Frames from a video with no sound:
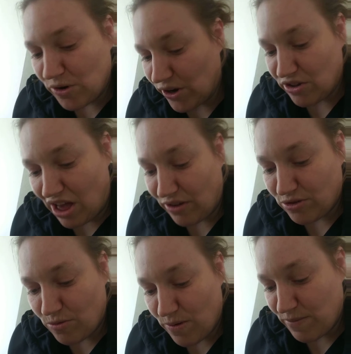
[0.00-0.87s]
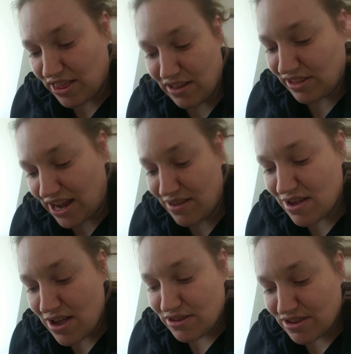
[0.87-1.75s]
or talked to women in the lane.
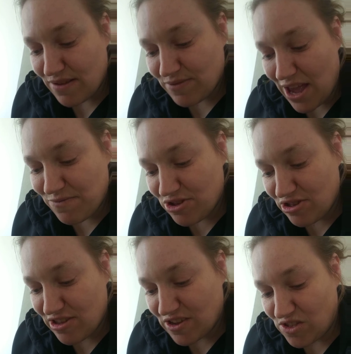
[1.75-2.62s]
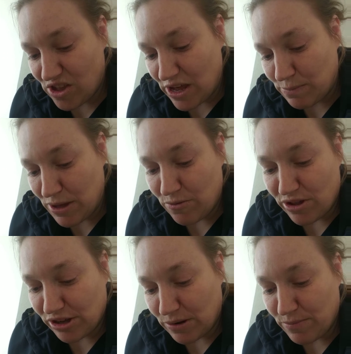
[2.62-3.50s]
Sometimes she took Jamie
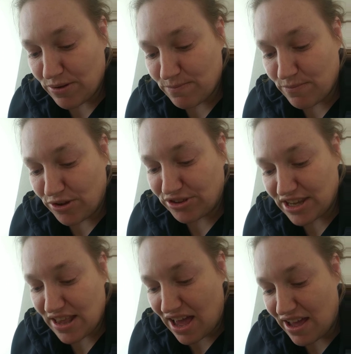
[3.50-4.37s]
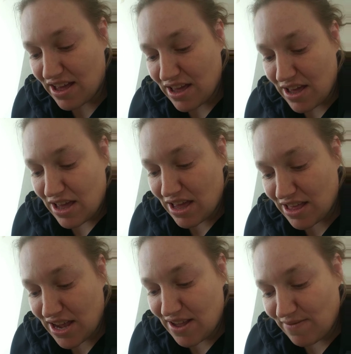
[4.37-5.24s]
with her, but mostly not. In
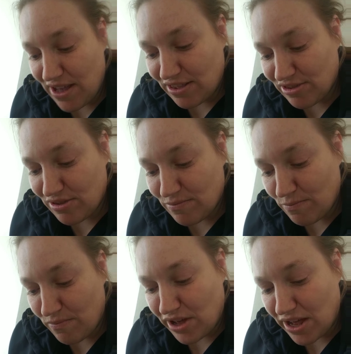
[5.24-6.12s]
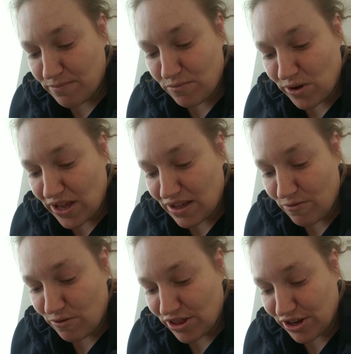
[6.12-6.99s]
the evenings, Mom went
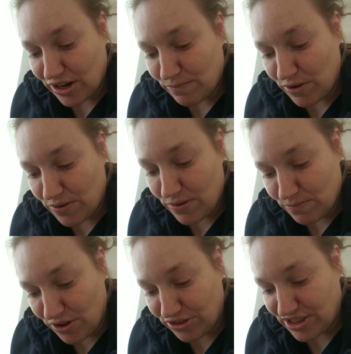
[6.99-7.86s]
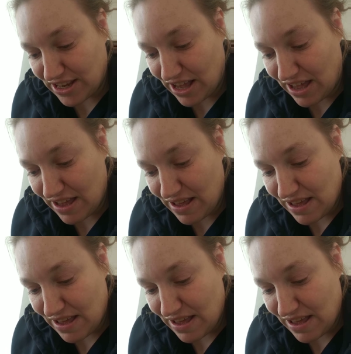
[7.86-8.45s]
with her, but mostly not.